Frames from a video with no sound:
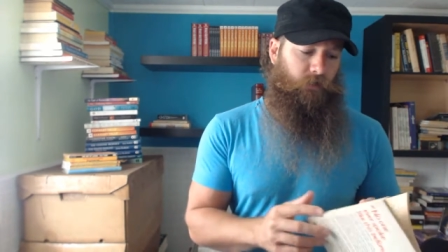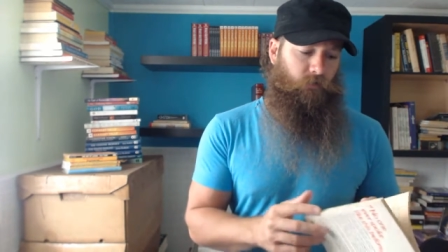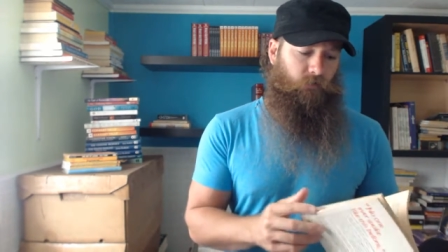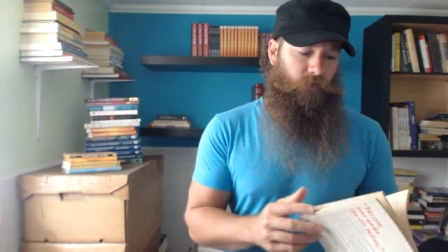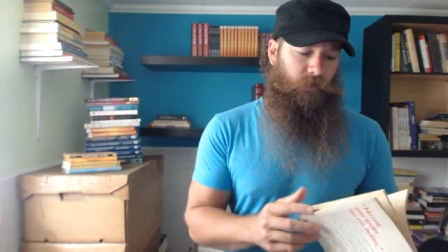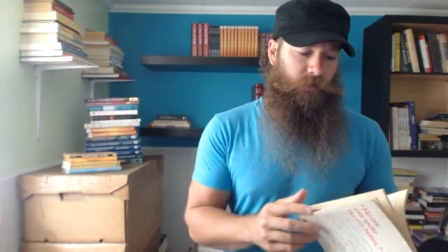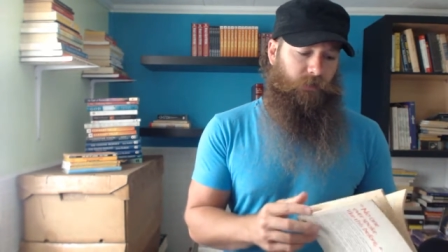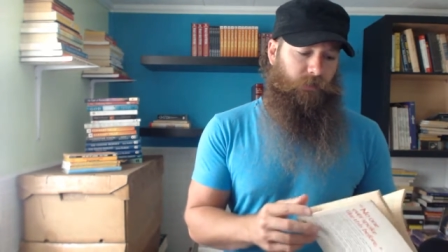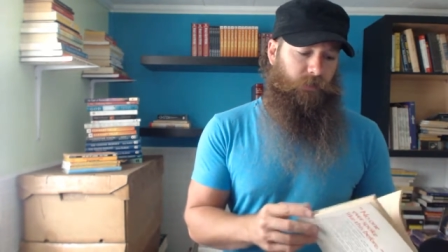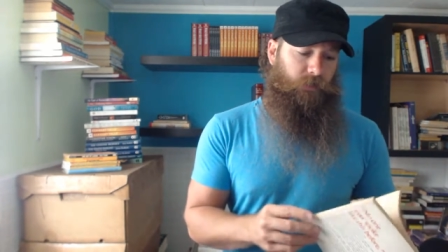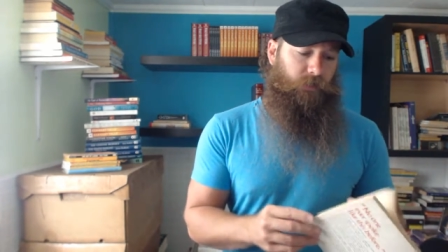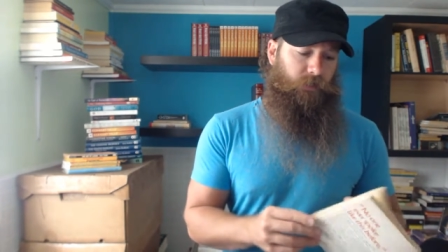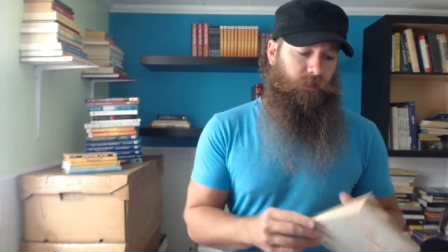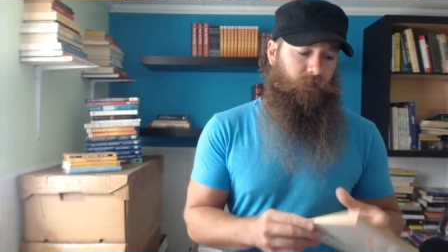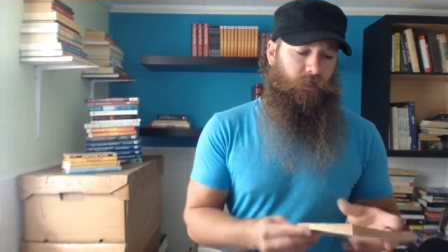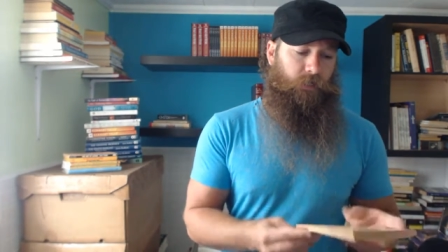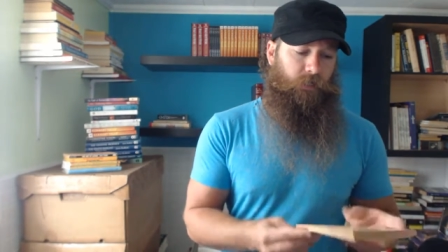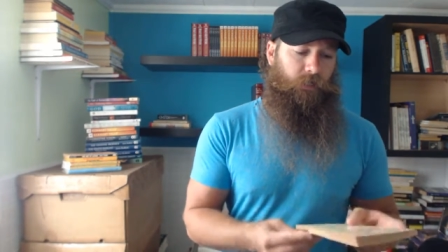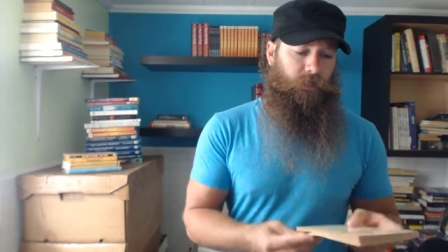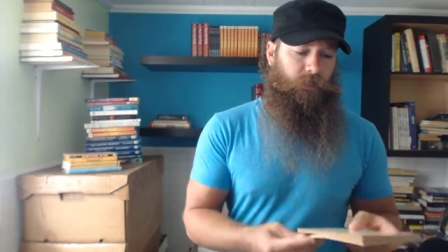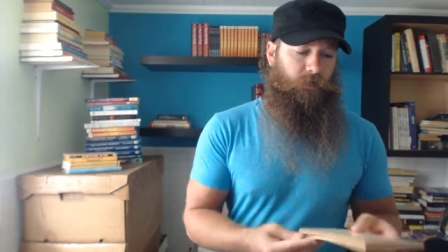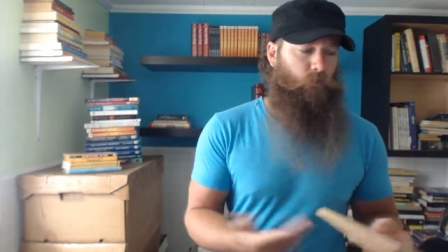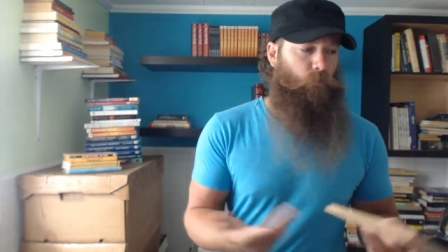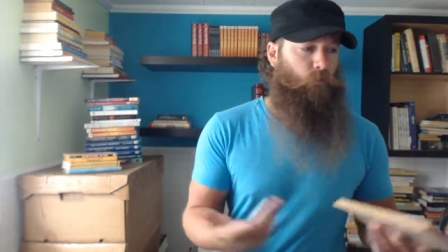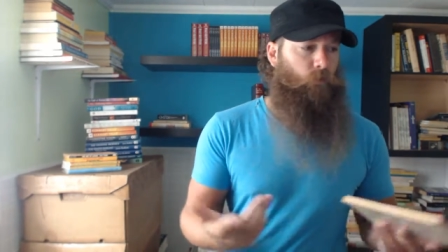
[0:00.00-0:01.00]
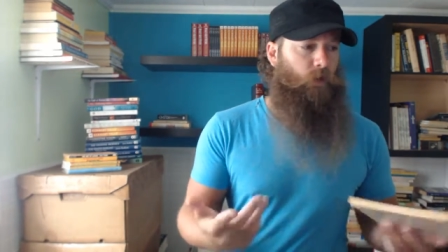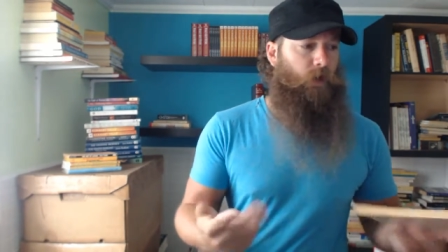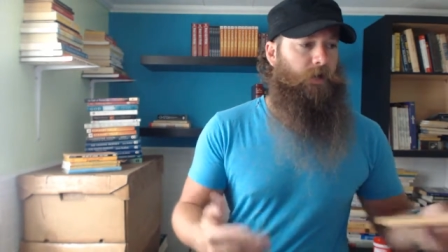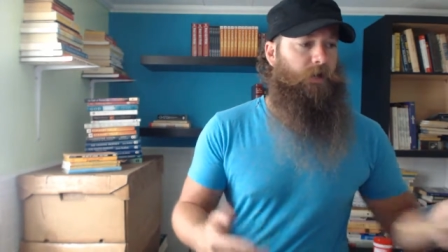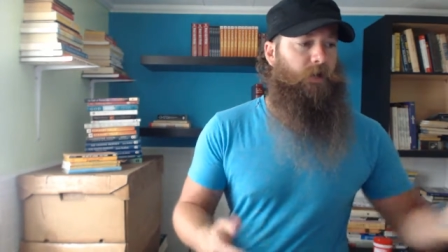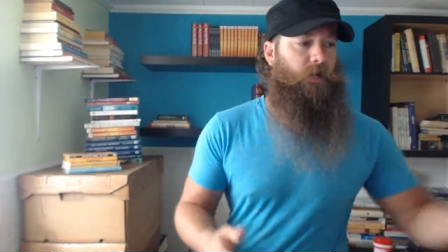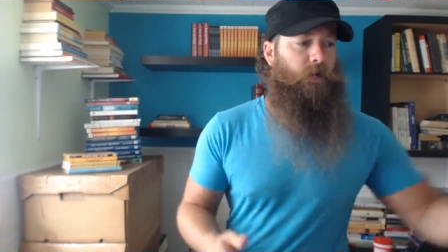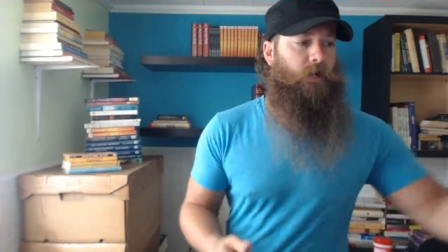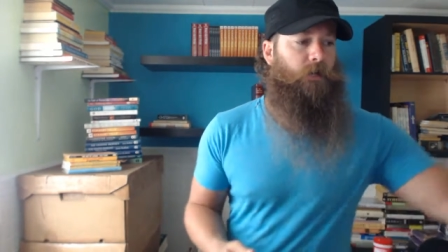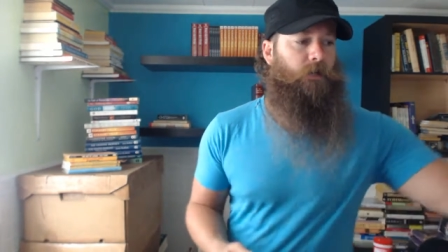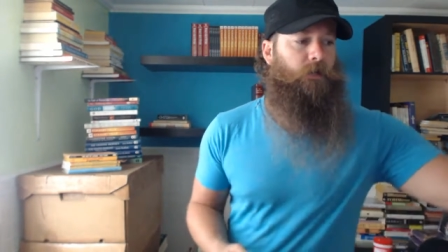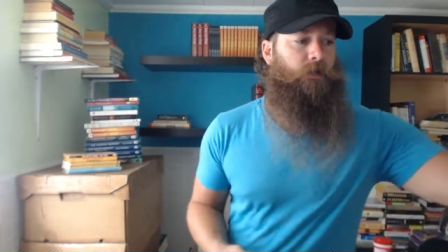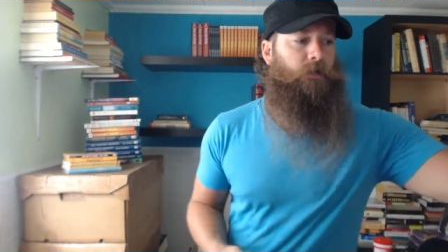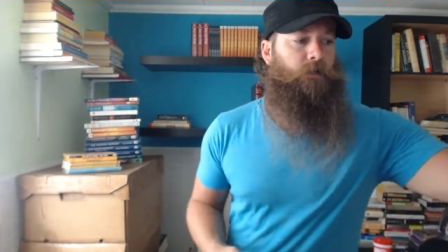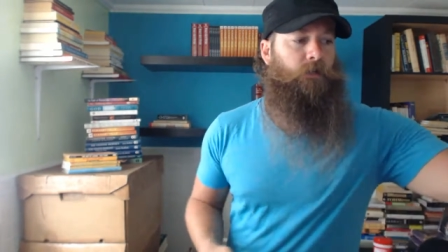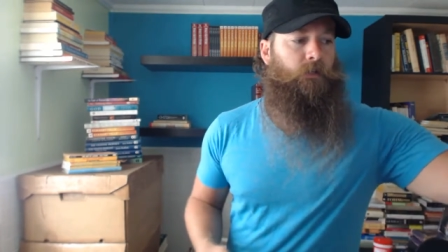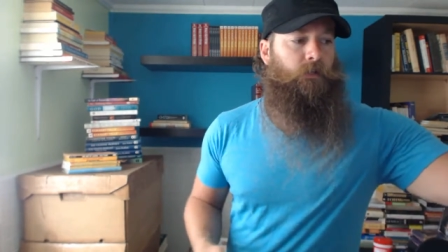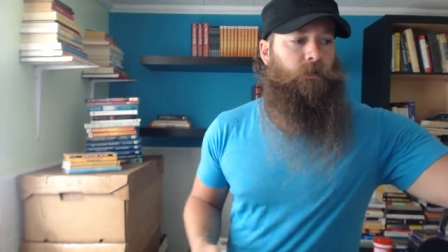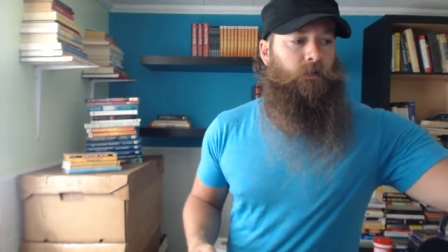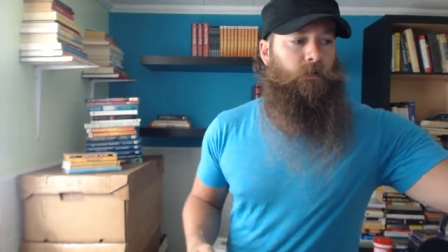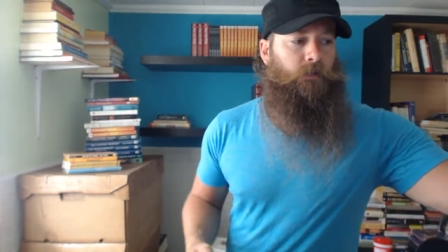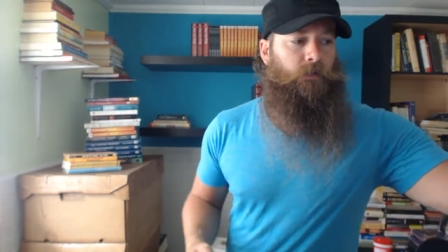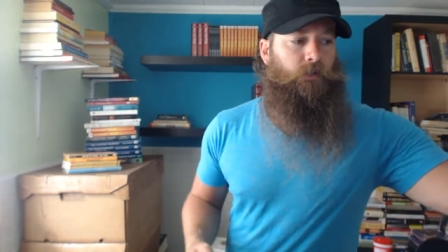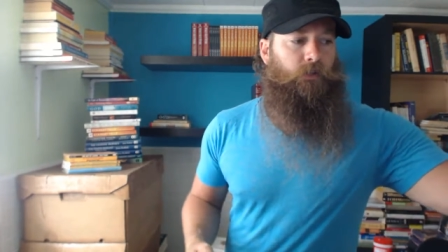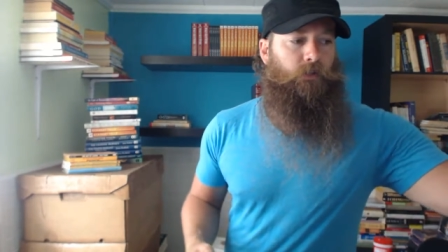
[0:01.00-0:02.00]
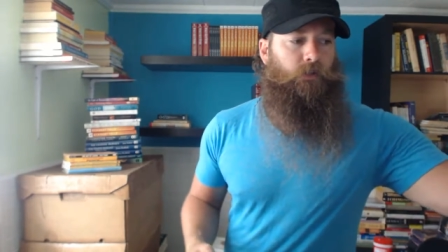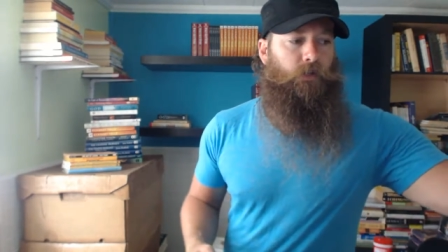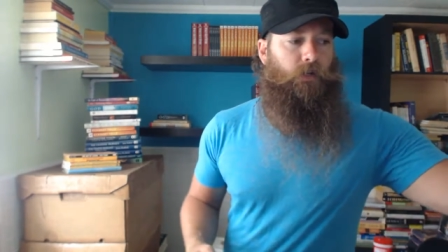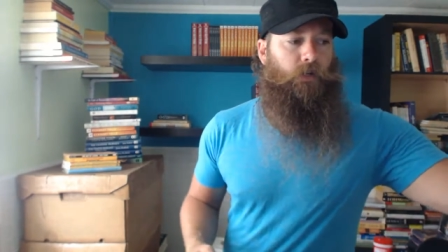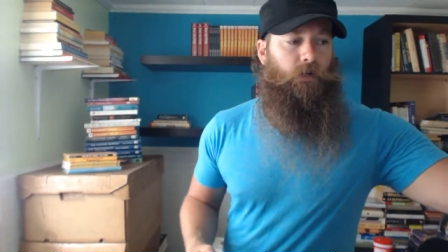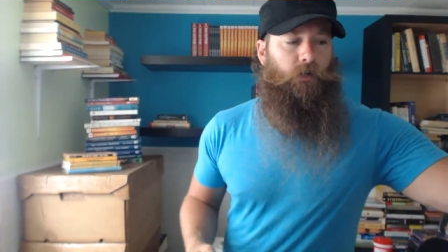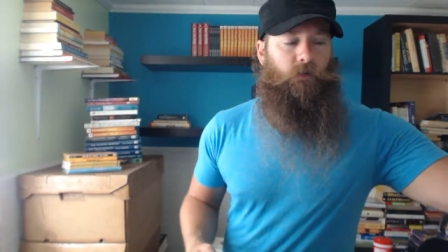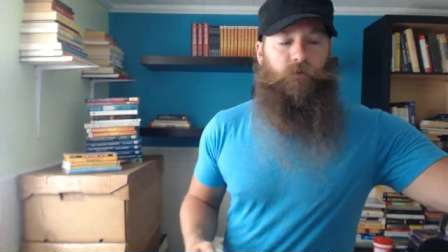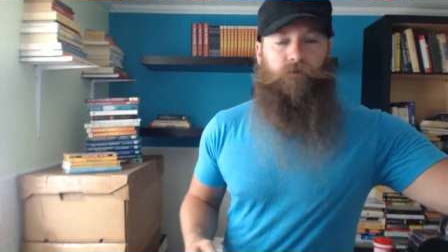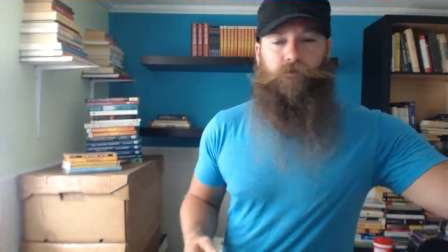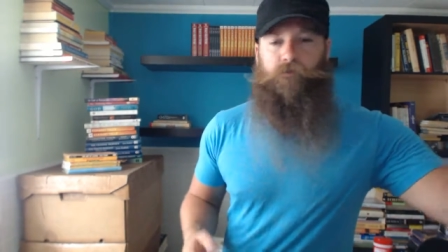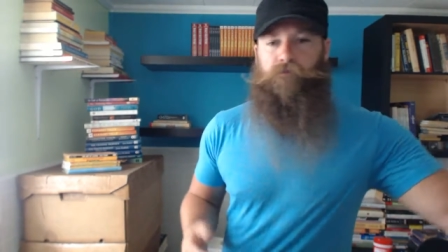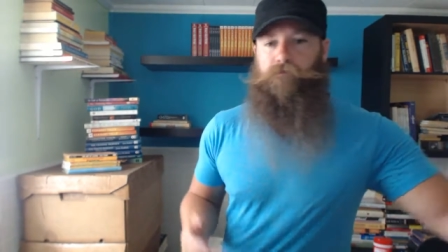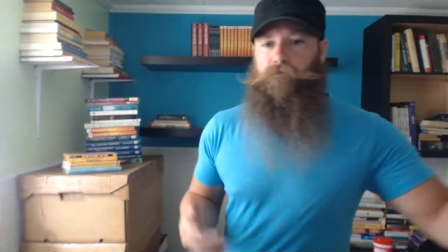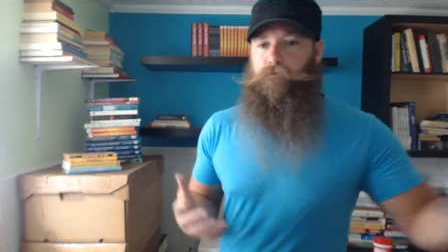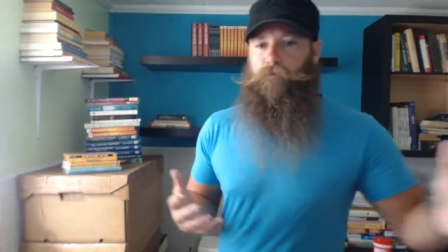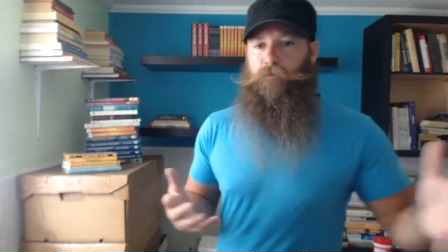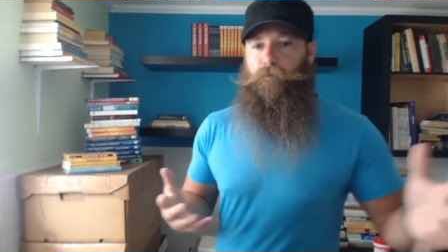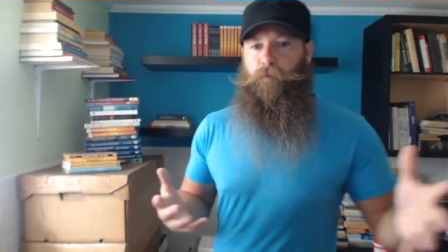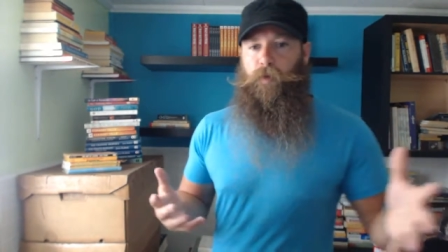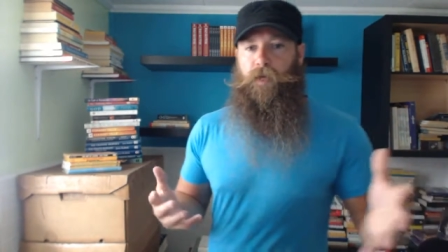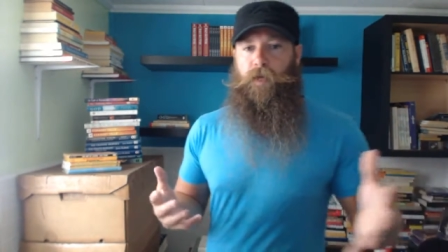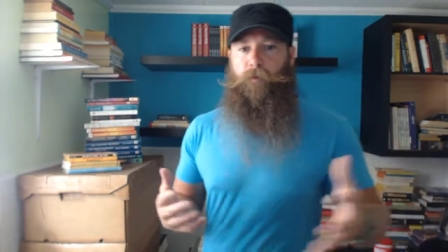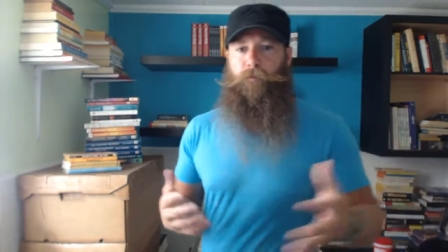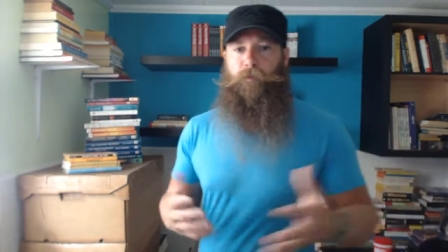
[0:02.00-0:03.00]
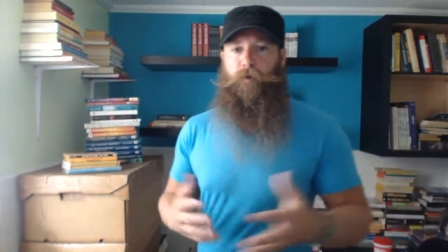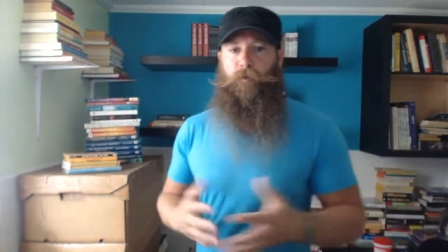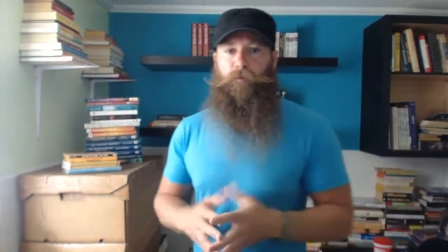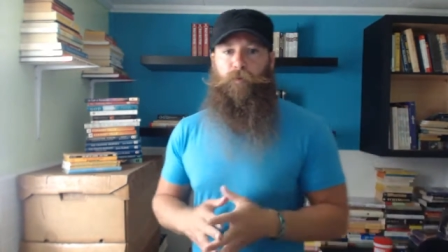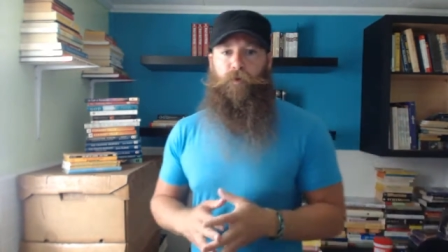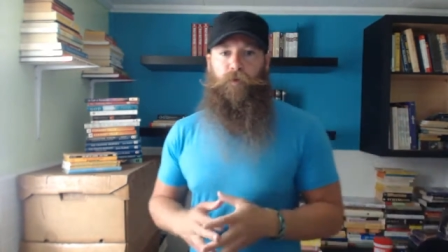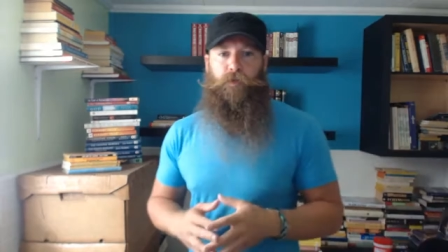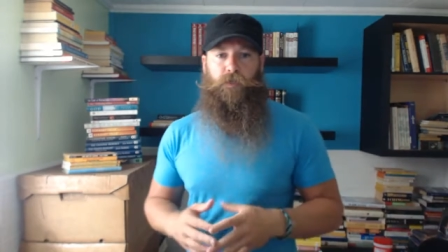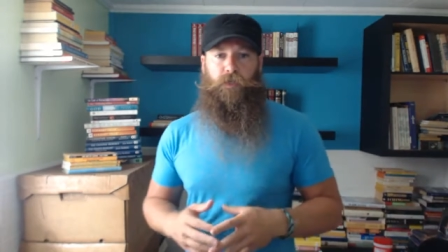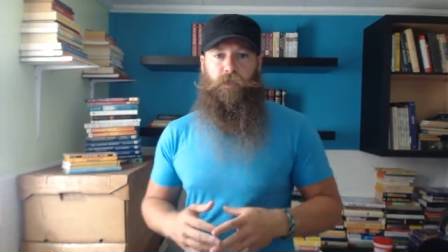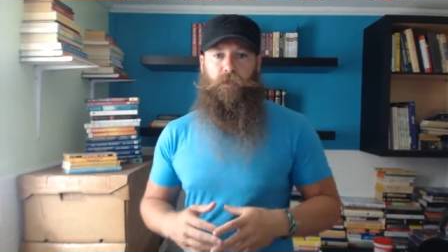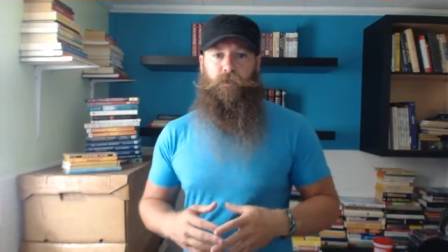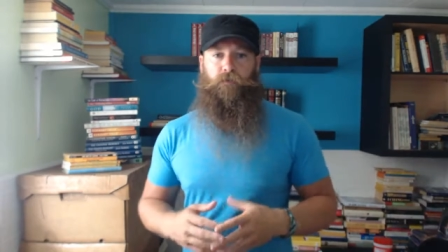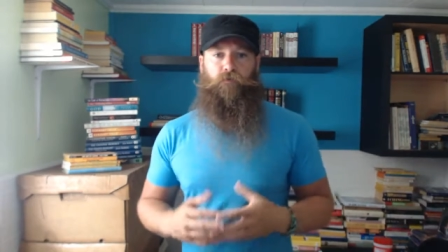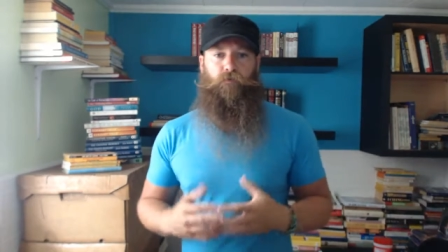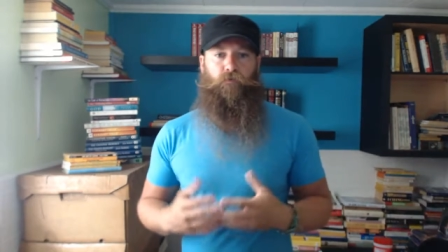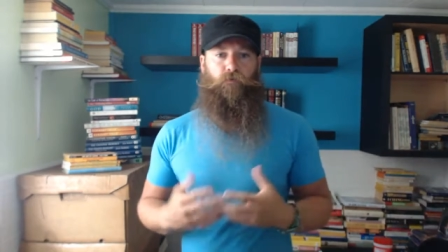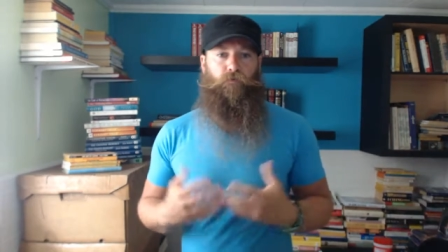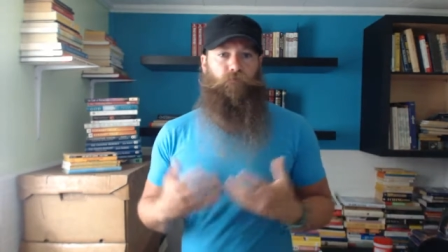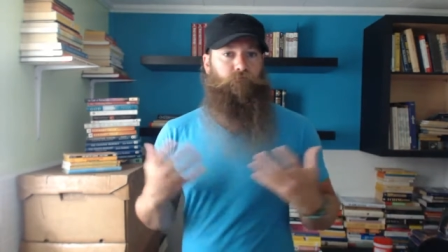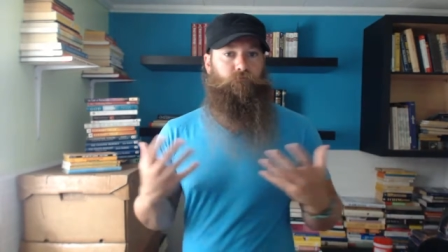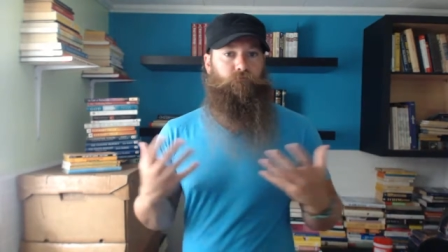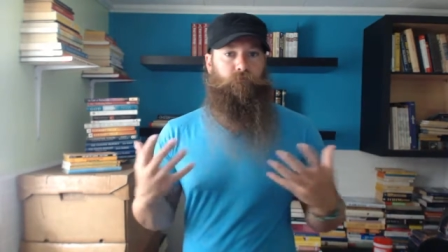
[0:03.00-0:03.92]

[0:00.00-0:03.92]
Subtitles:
interesting, and why not, pick up a book and